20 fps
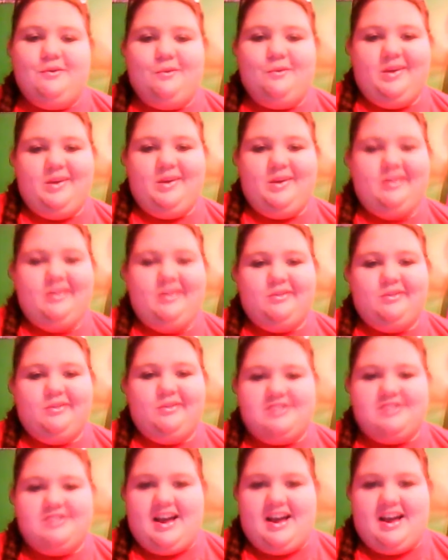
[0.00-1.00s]
Will or
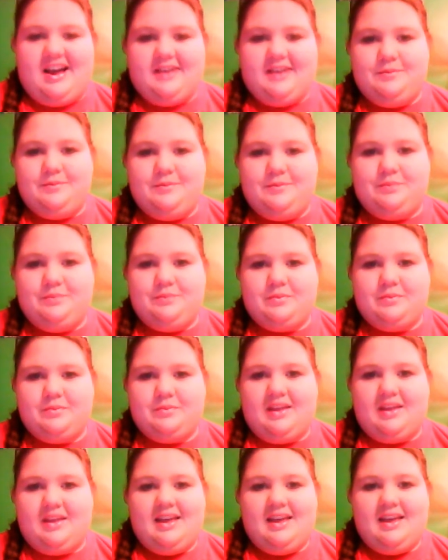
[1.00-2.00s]
Jack?
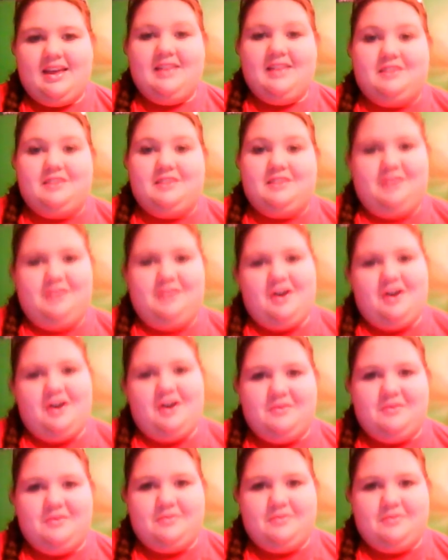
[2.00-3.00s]
That's a really
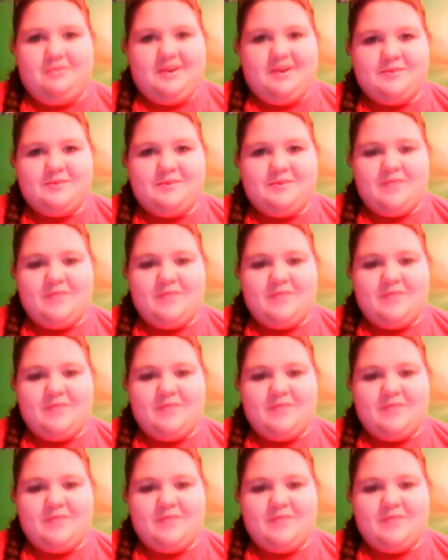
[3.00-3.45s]
hard one for me.